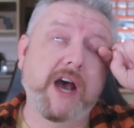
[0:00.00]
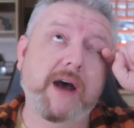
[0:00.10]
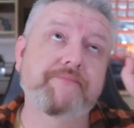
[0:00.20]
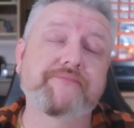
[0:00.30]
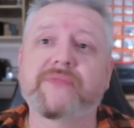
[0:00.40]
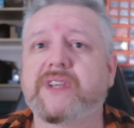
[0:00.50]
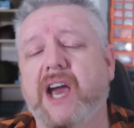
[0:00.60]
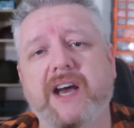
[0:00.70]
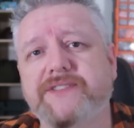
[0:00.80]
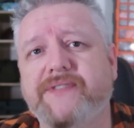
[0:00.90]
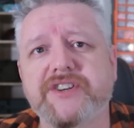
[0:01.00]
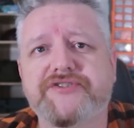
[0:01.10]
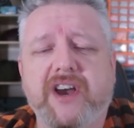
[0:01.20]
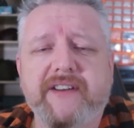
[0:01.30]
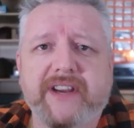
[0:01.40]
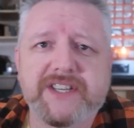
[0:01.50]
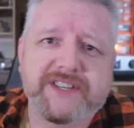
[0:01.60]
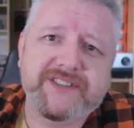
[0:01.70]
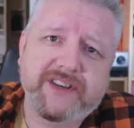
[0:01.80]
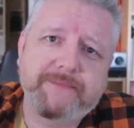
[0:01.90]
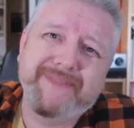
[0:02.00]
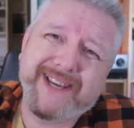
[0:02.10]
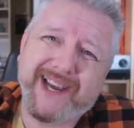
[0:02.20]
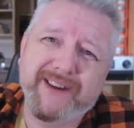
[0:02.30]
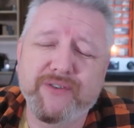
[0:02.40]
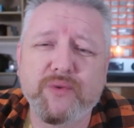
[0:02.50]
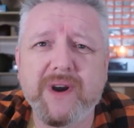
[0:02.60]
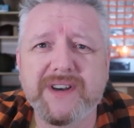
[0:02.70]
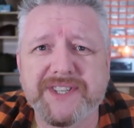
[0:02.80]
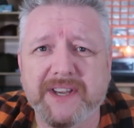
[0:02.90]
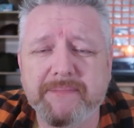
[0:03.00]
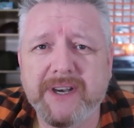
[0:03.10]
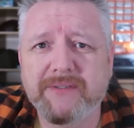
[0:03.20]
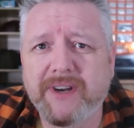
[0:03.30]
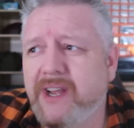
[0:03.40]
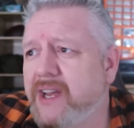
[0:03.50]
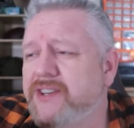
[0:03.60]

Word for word: Um, yeah, as far as driving is concerned, be careful, wear a seatbelt,